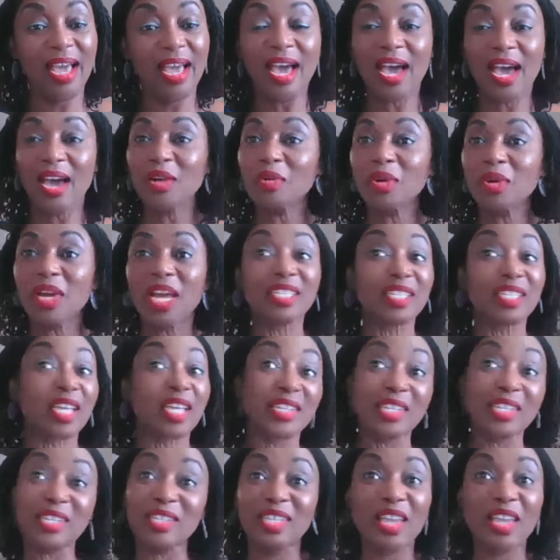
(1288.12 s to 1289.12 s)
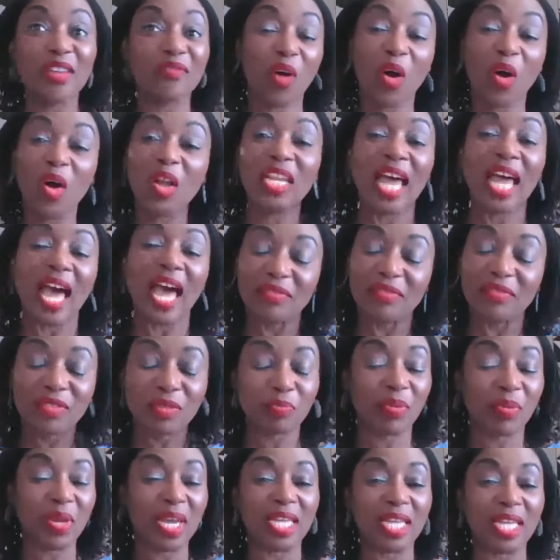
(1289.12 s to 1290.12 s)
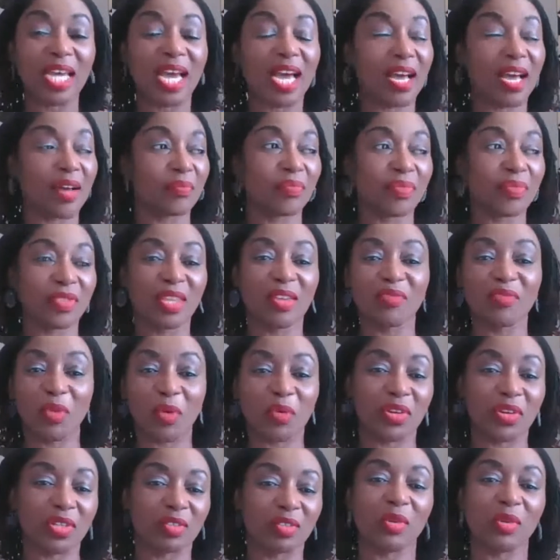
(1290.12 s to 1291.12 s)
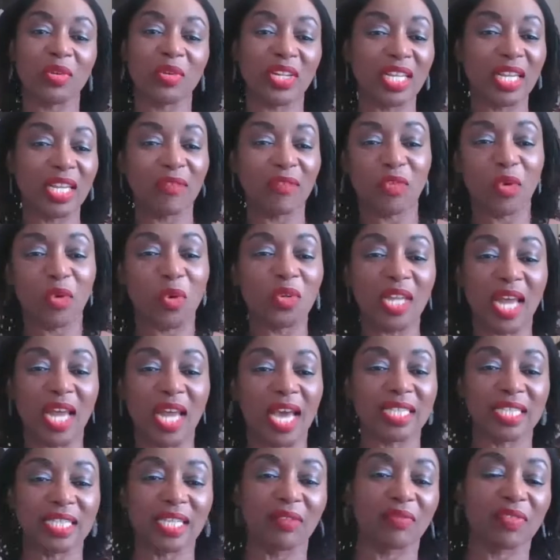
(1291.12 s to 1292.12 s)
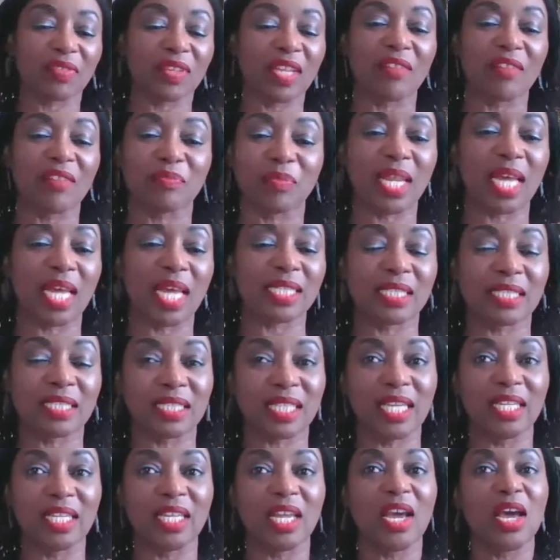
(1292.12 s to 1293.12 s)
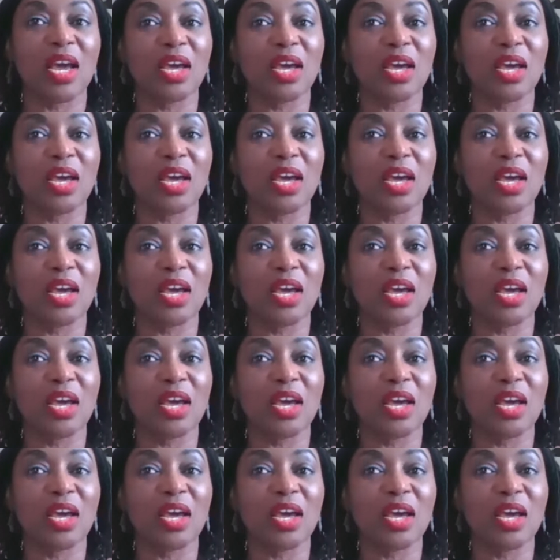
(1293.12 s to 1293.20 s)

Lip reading: Oh, and they've all left, but they already left Kodak. They've left, but I stayed.